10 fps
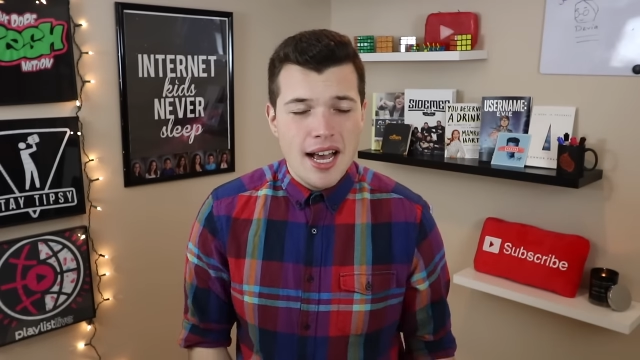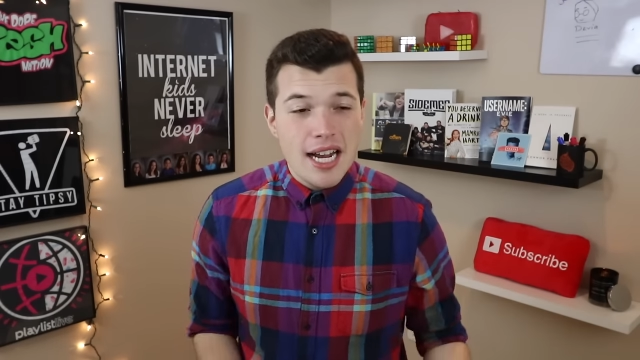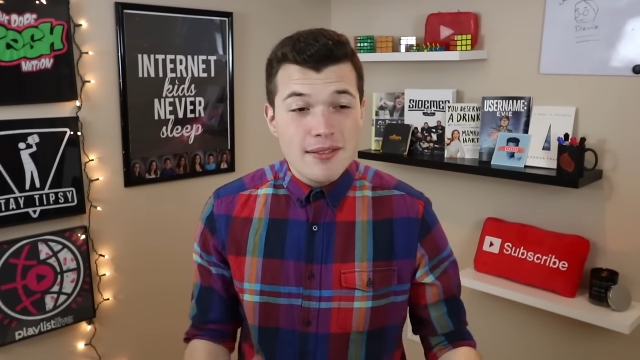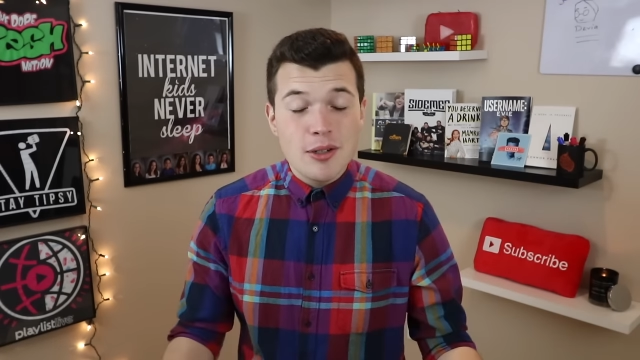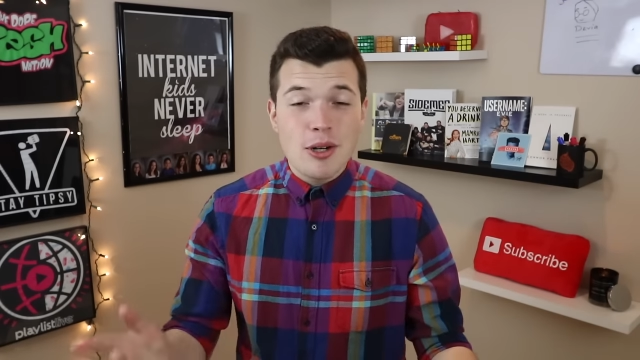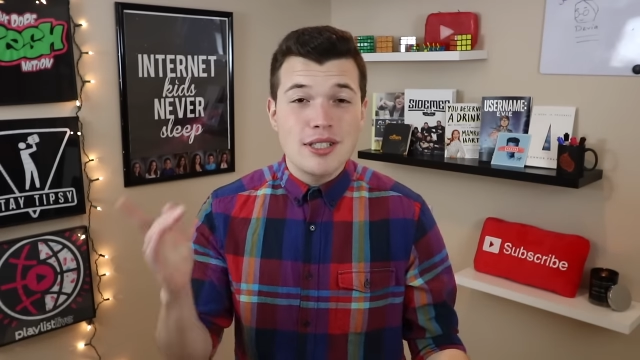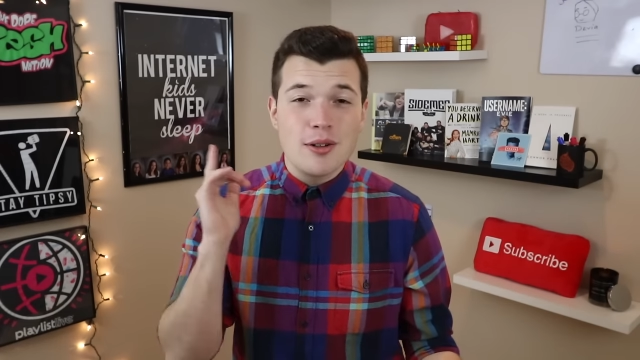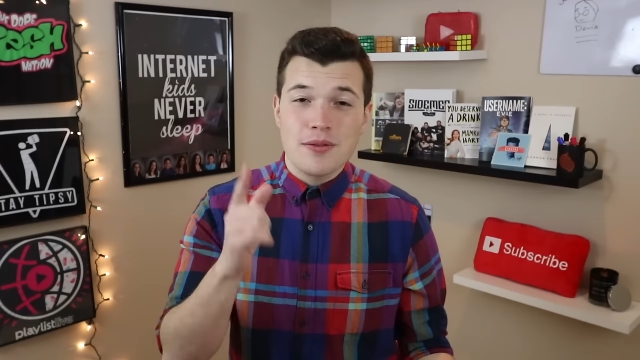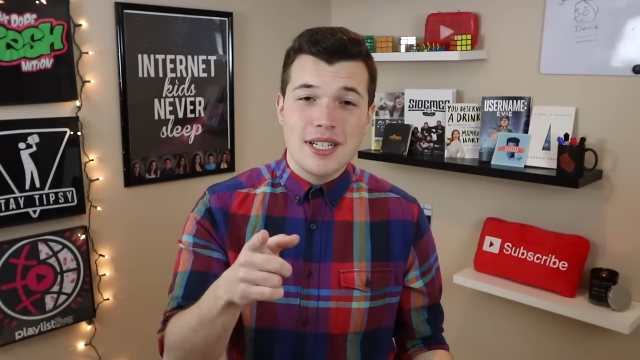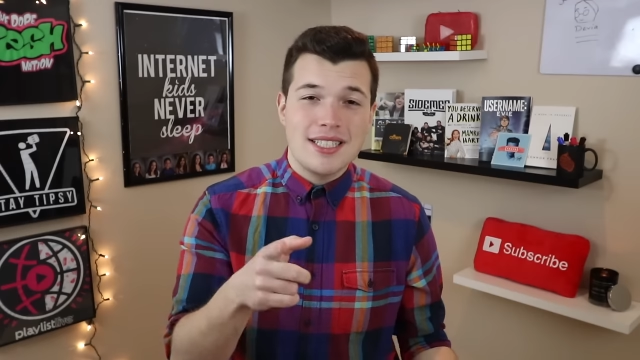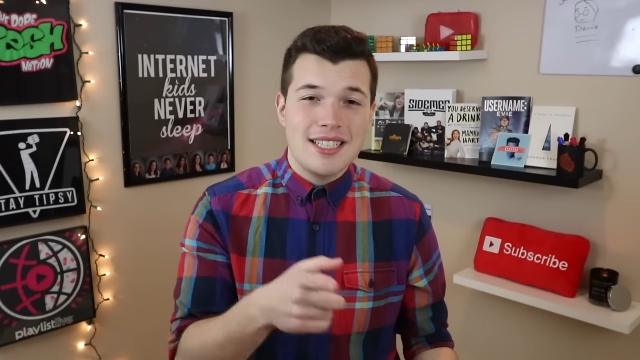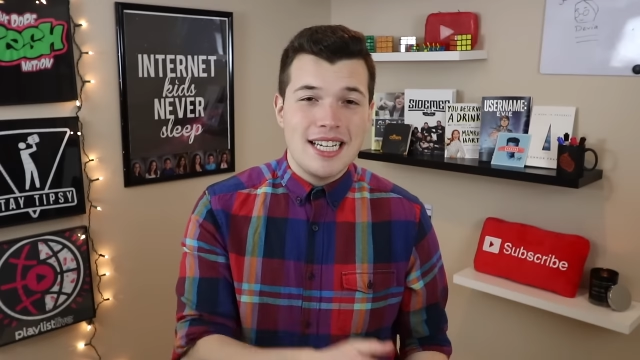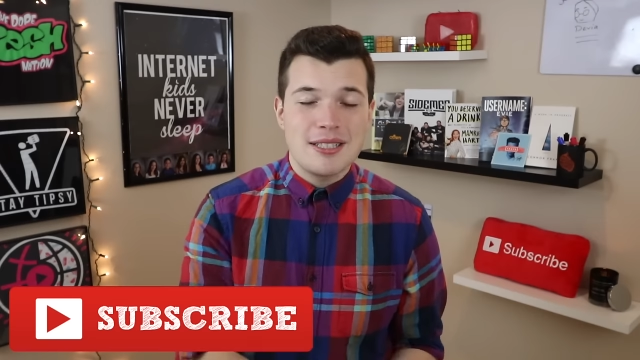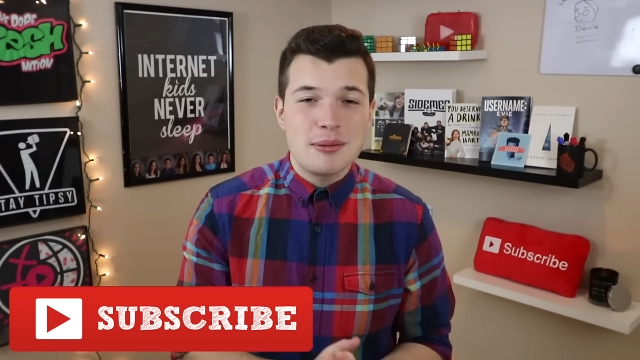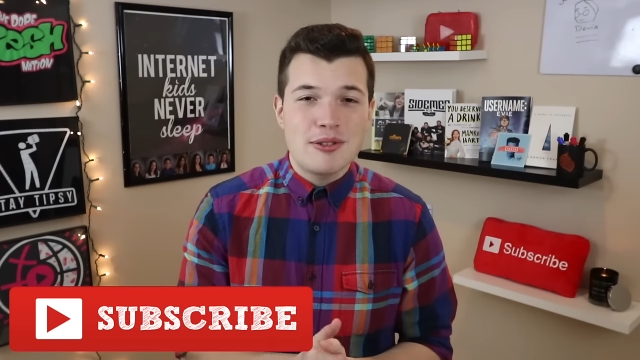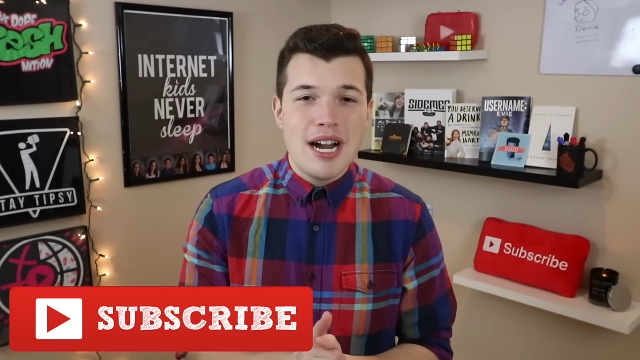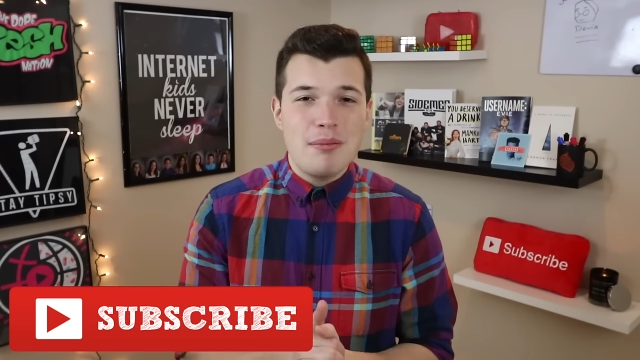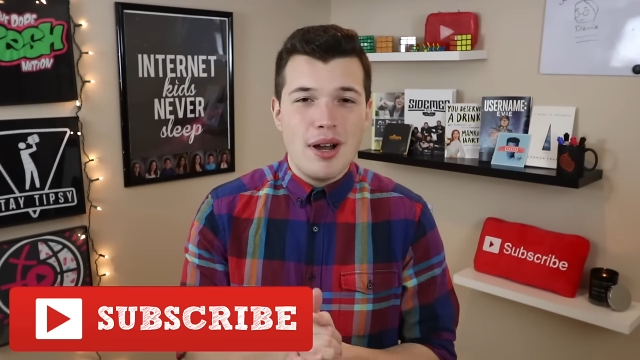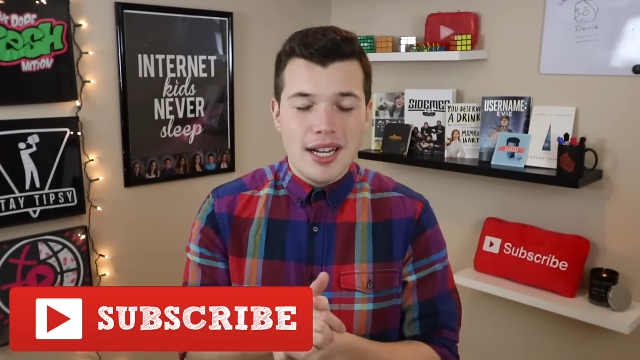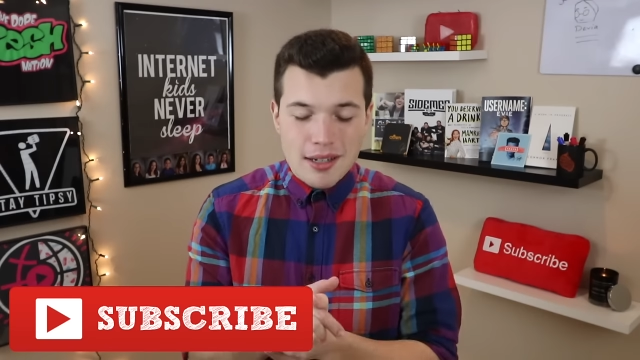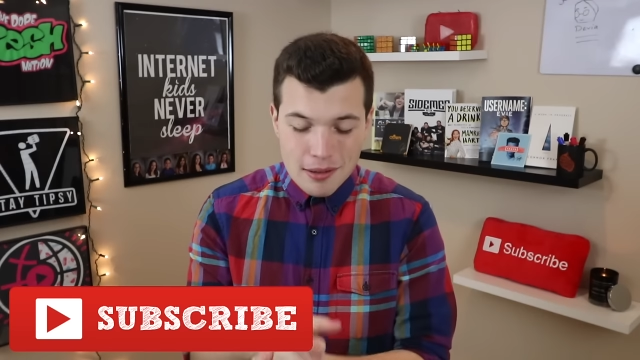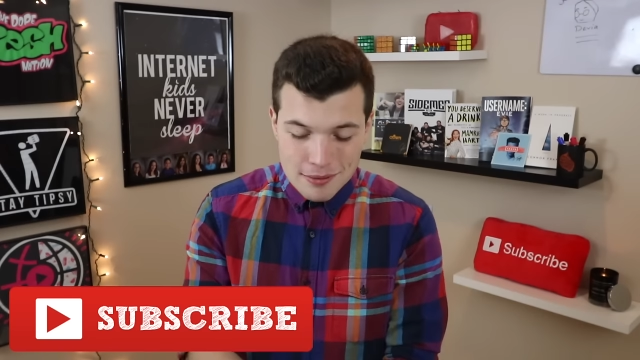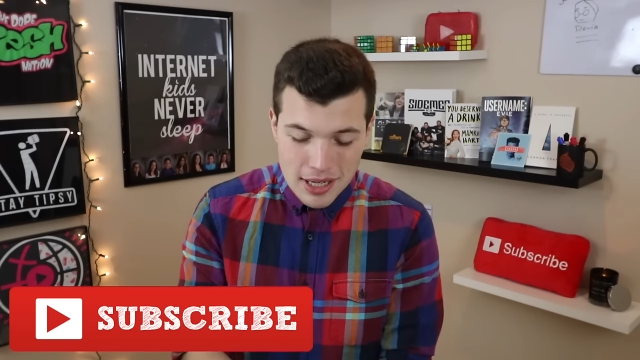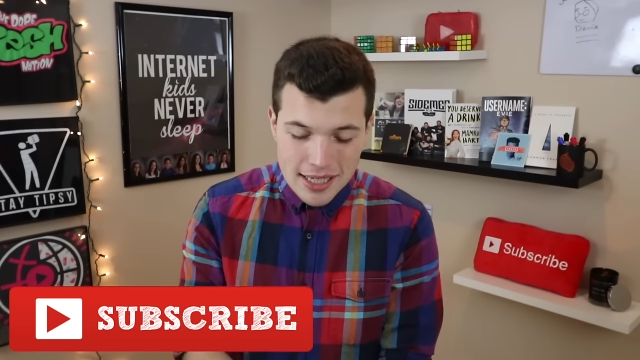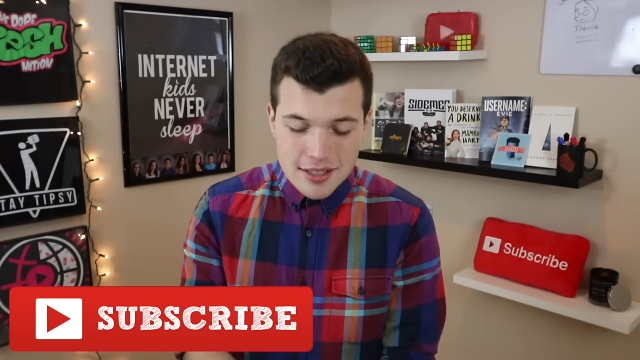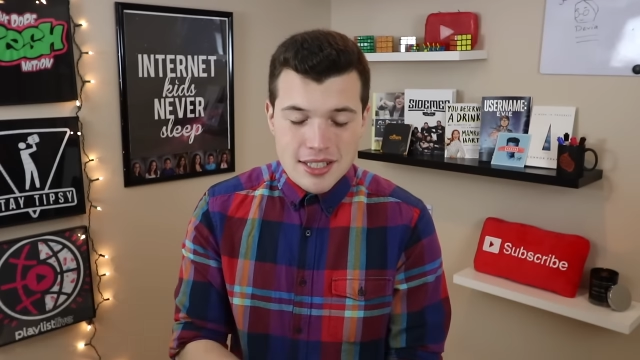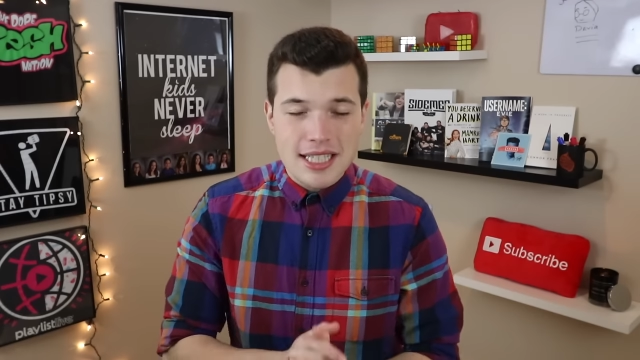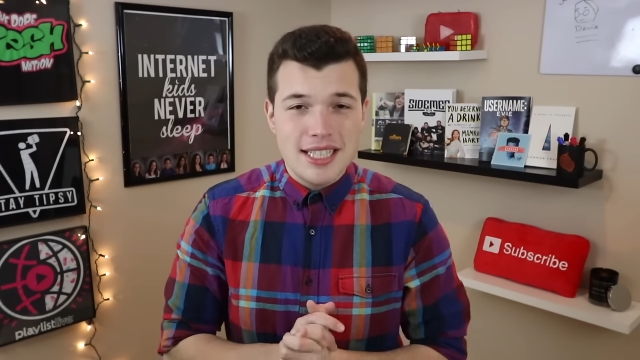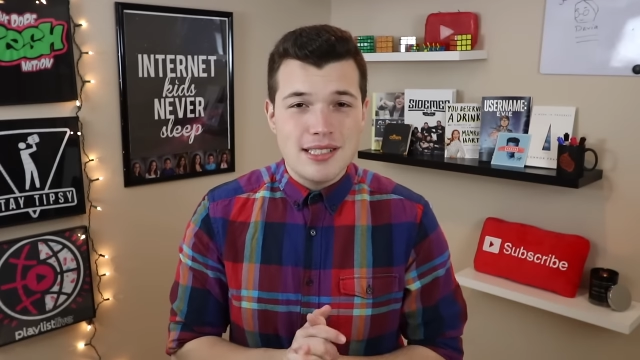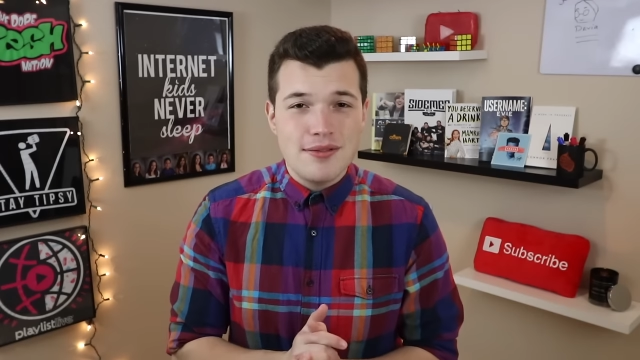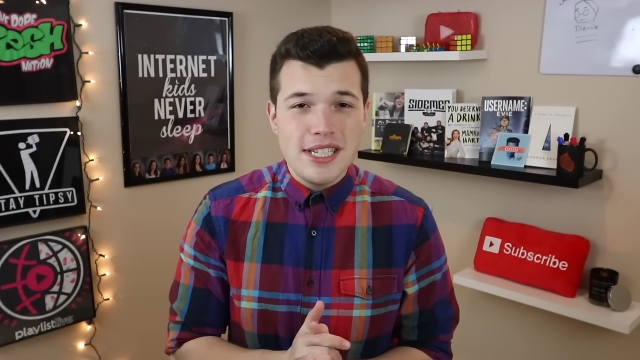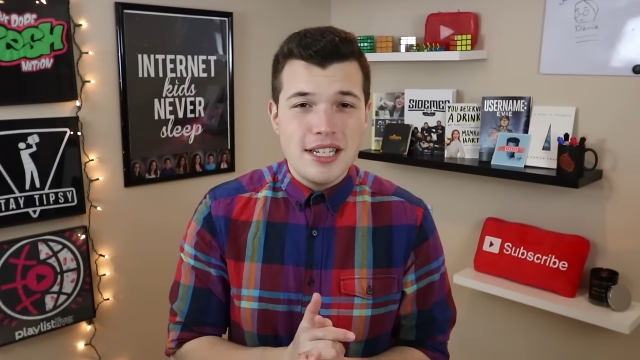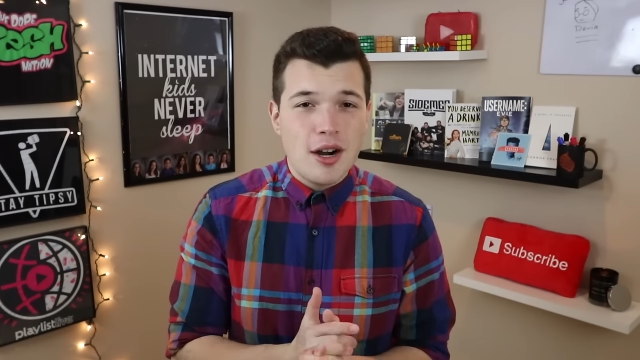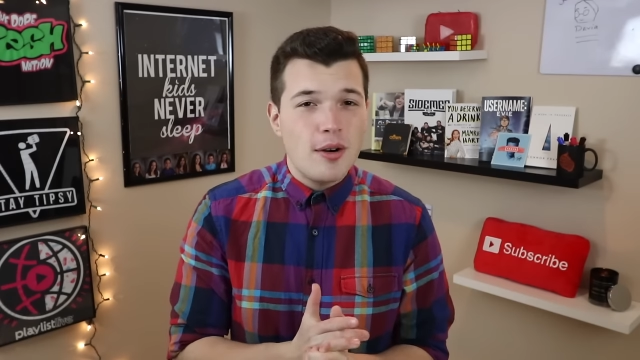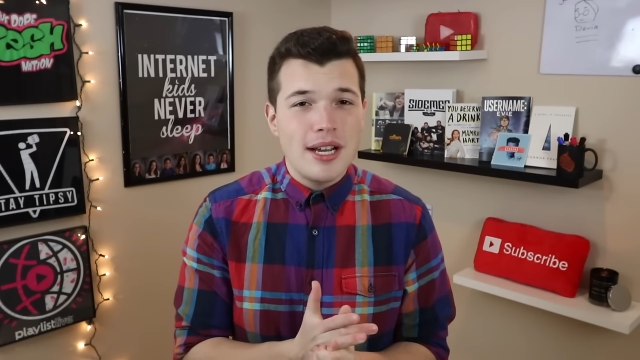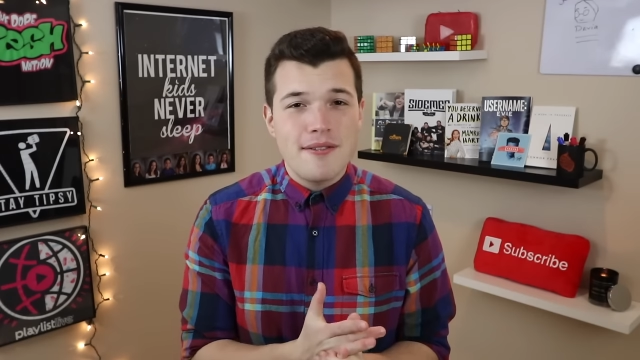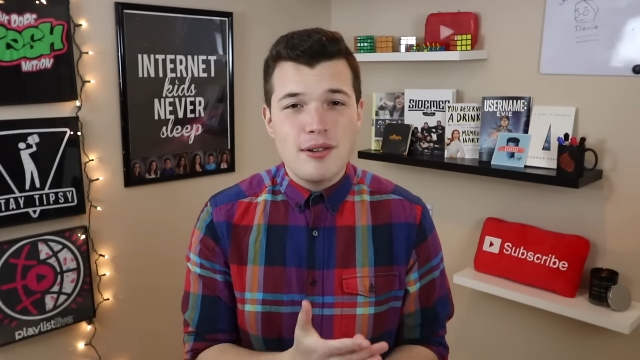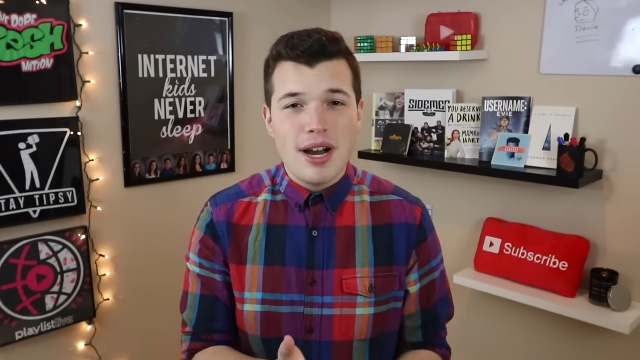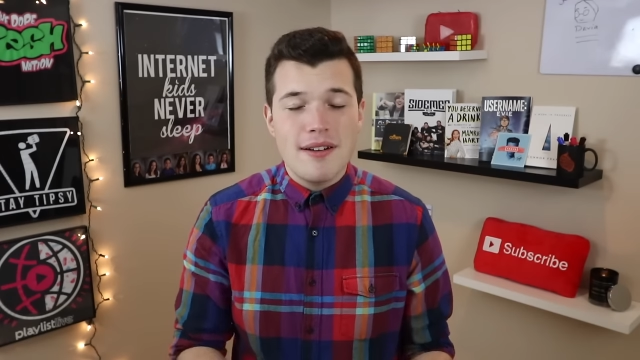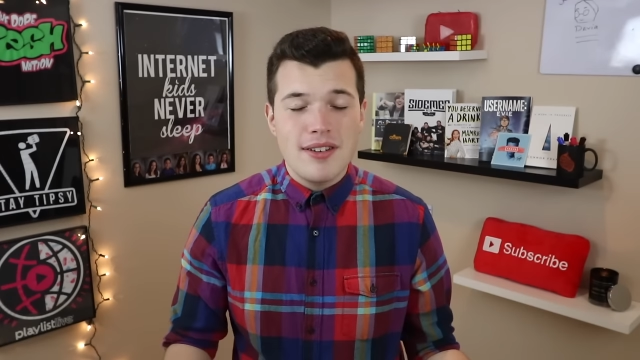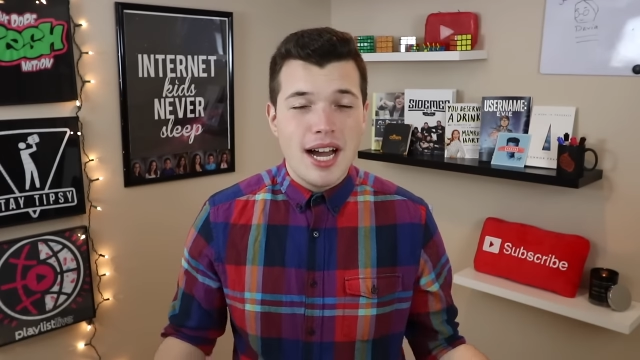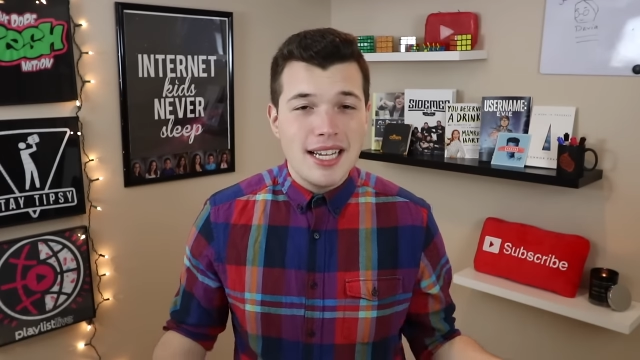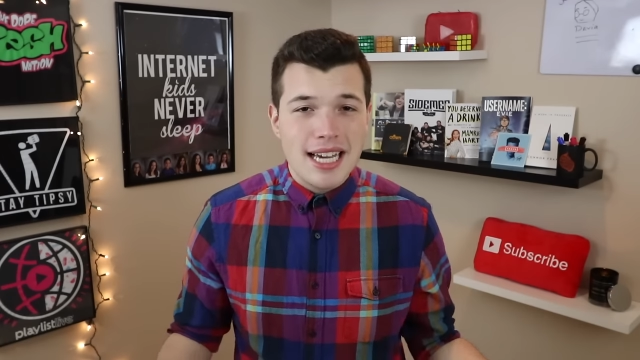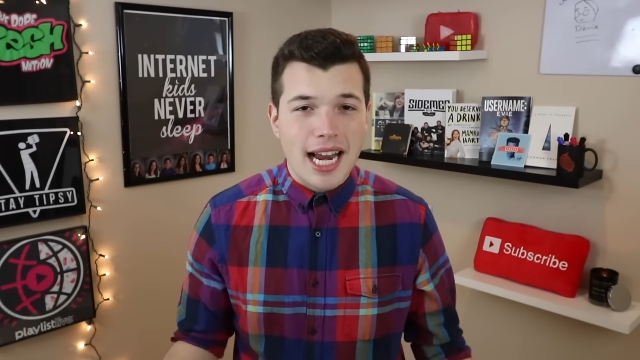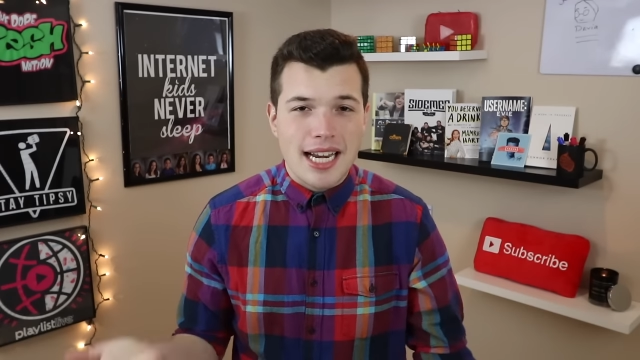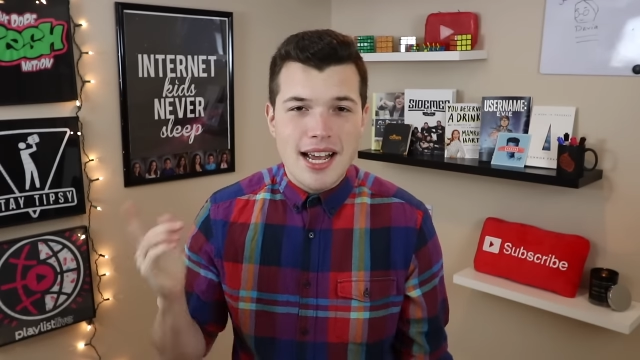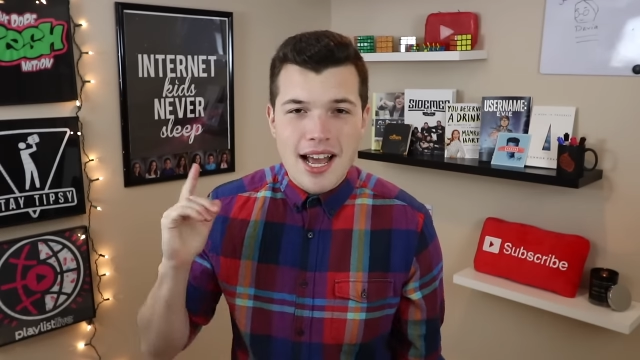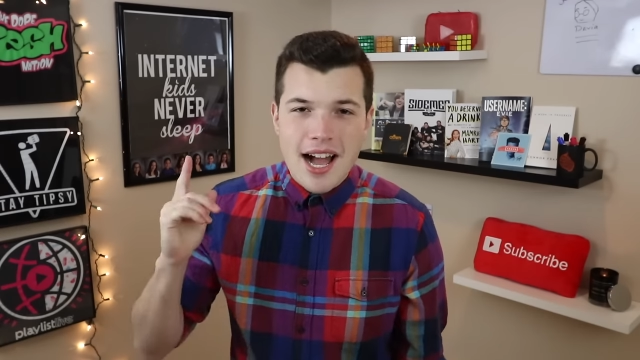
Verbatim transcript: And of course, don't forget to hit that subscribe button right underneath this video if you have not yet.